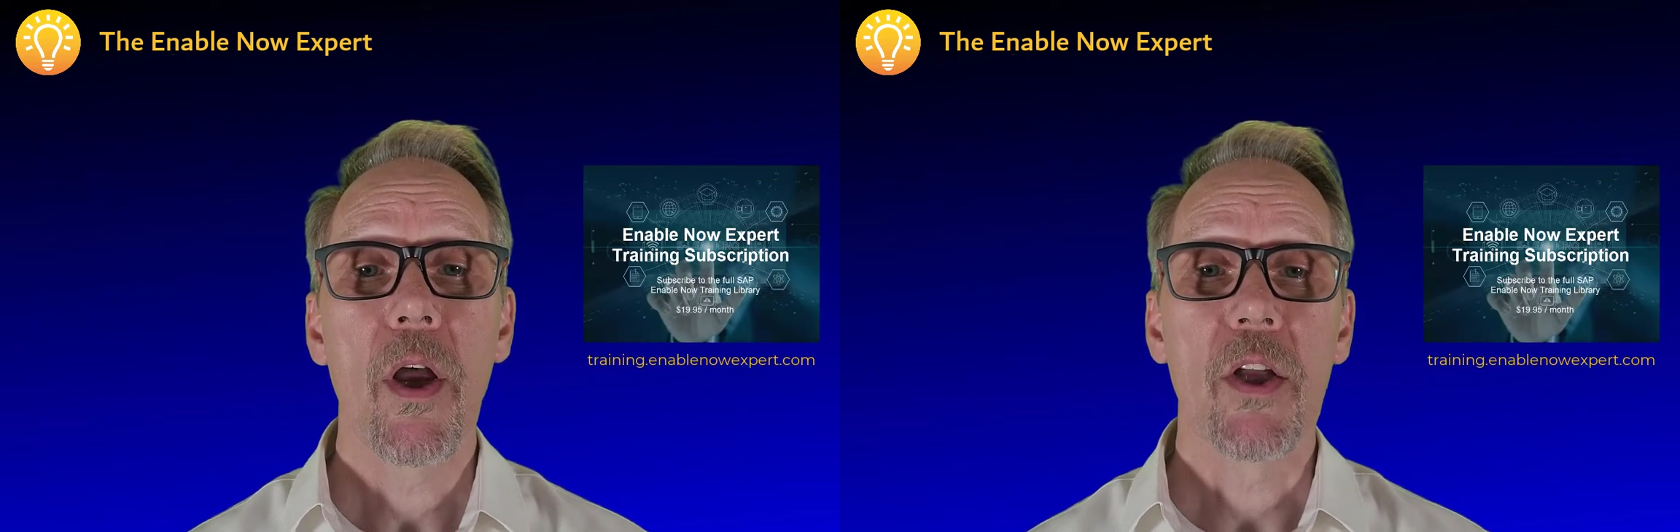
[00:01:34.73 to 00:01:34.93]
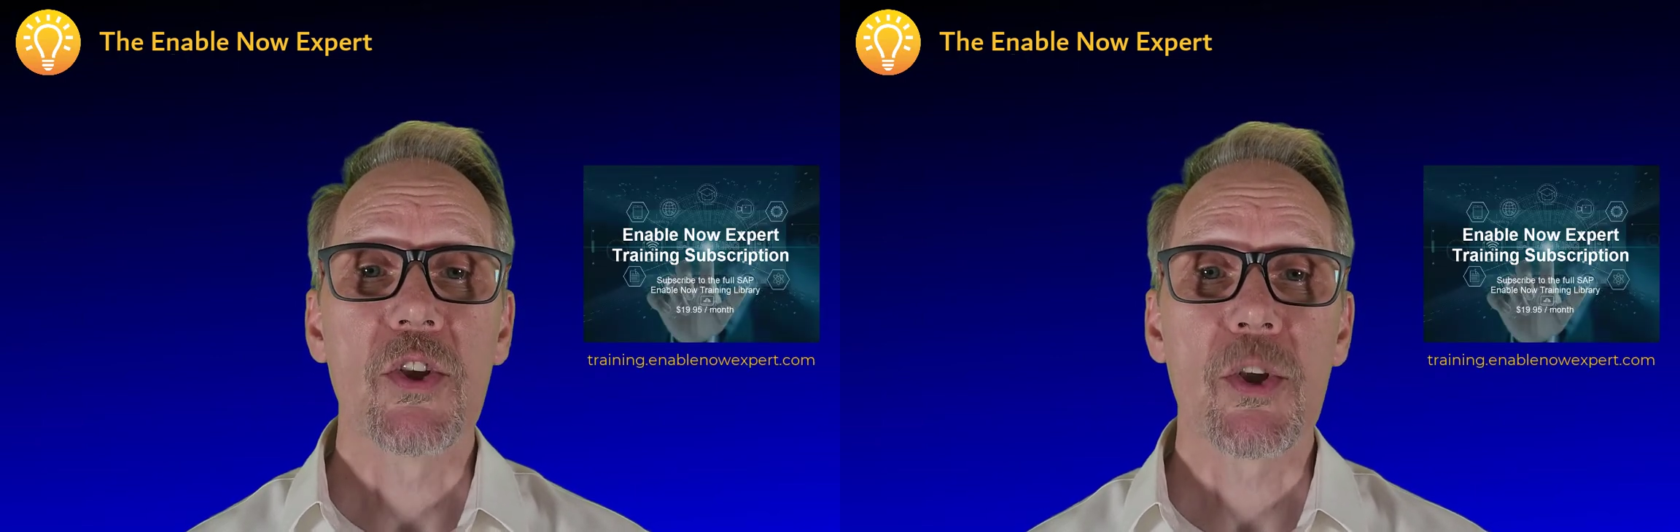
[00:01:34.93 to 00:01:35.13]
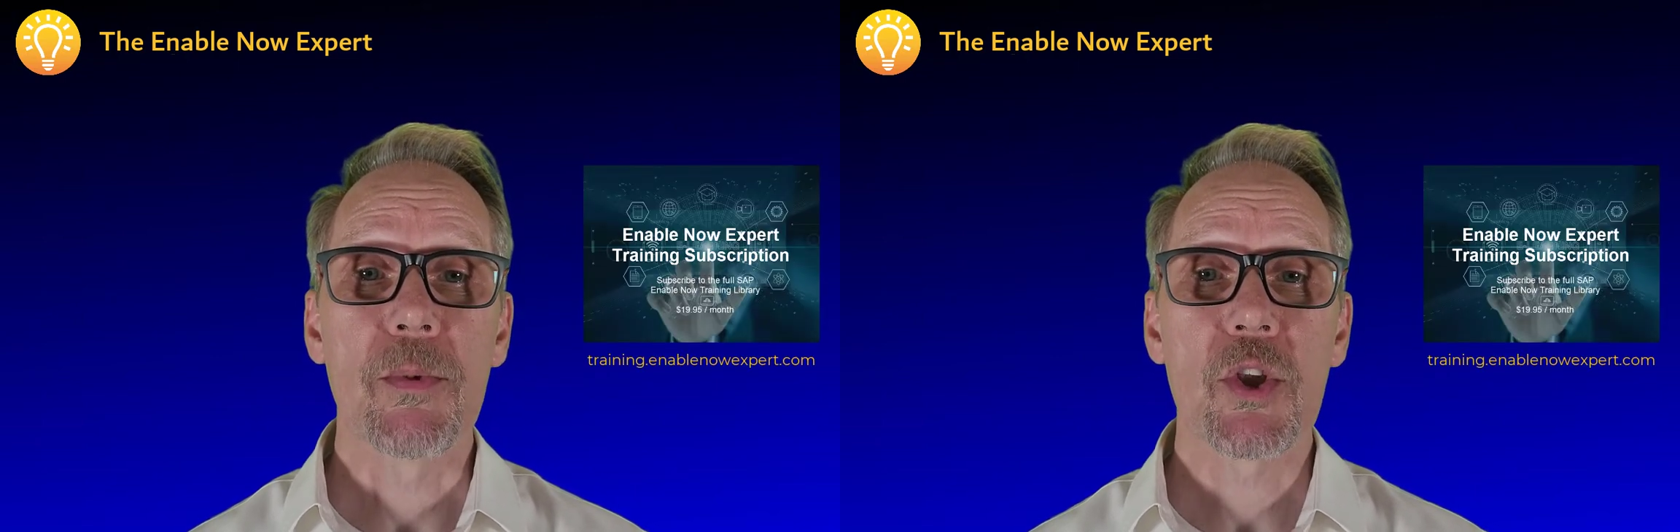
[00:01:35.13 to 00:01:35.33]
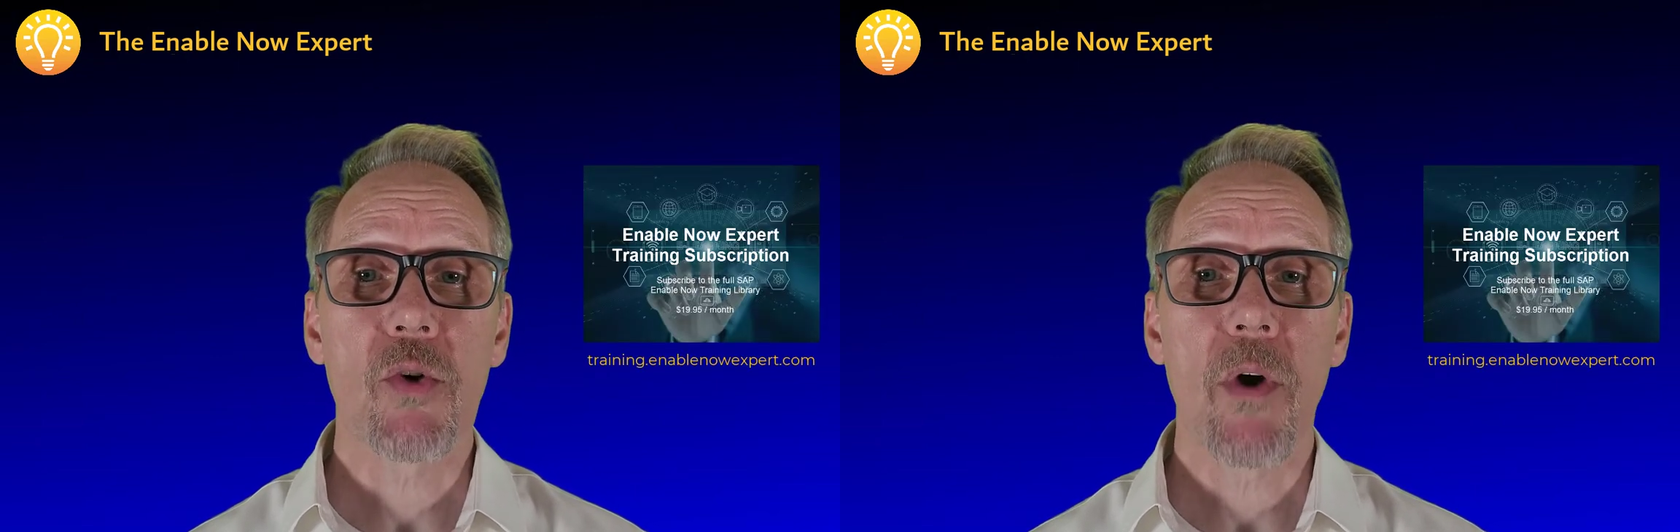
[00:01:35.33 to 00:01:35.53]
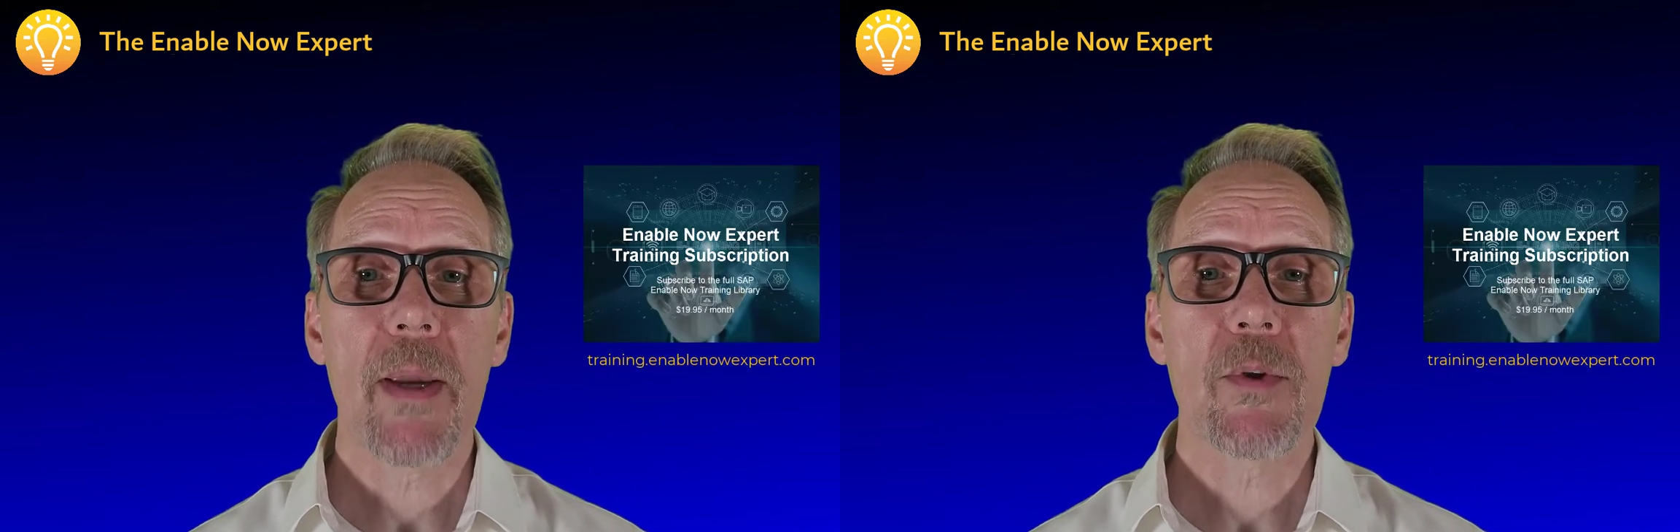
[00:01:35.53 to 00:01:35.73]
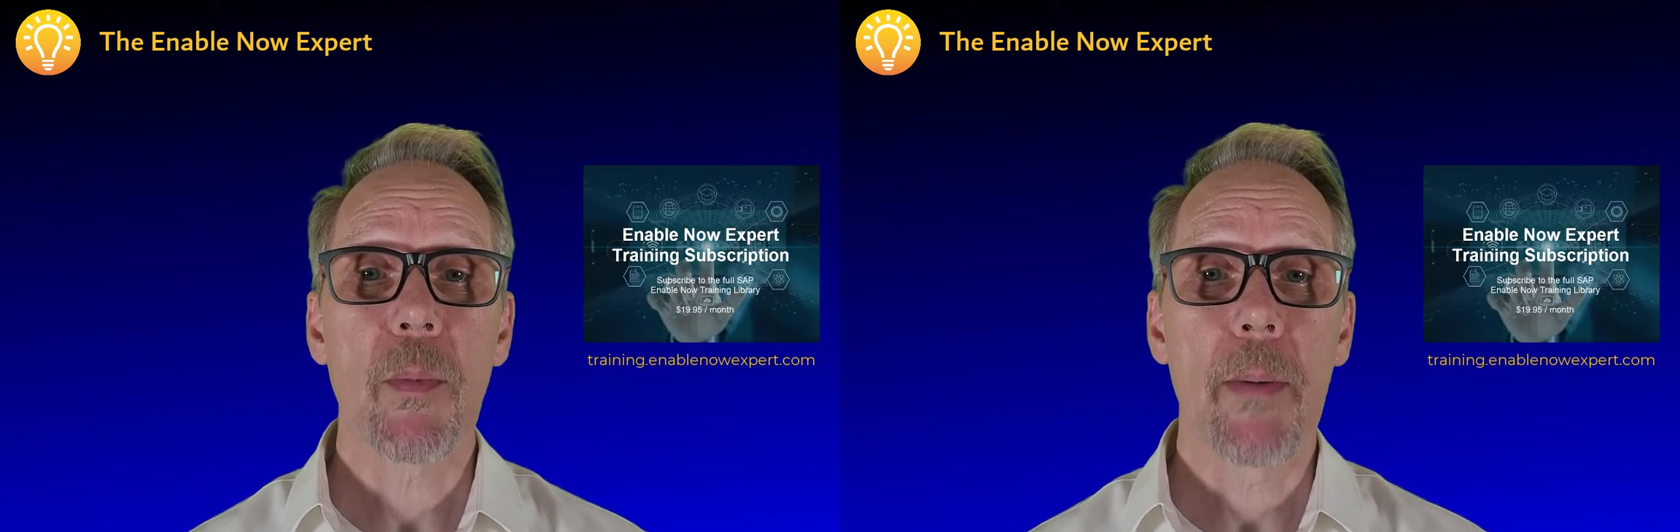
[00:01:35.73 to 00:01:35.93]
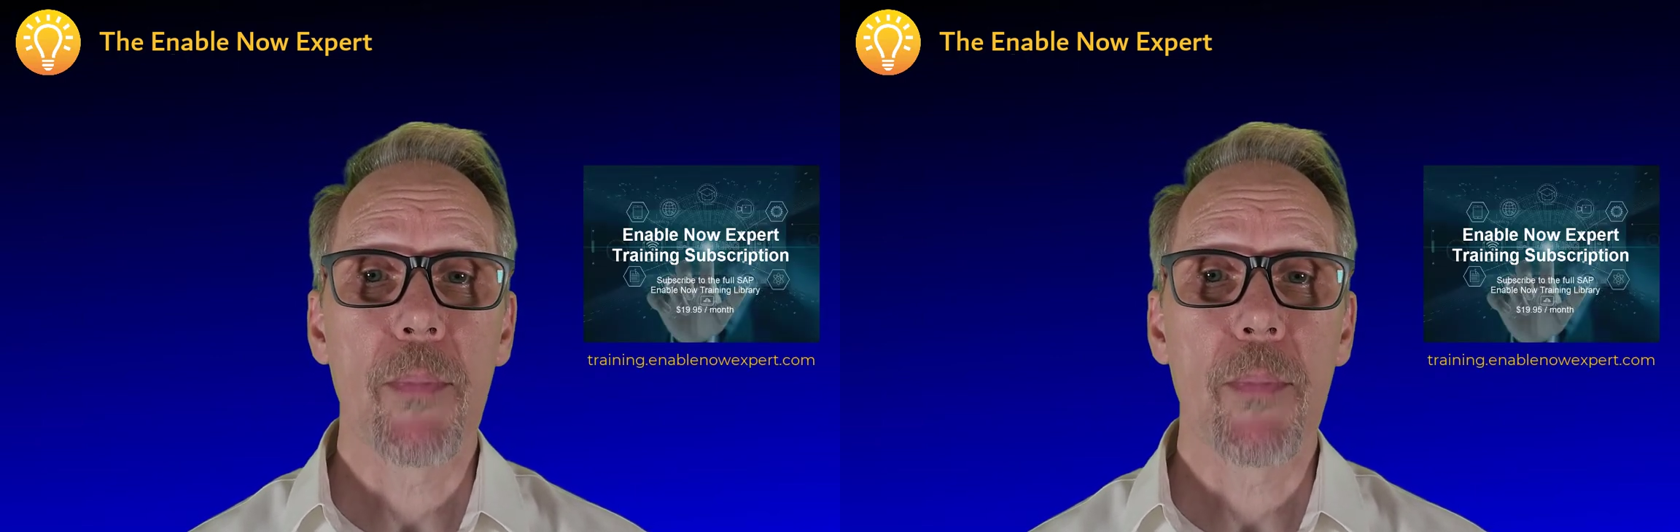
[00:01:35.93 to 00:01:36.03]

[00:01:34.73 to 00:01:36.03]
and subscribe to my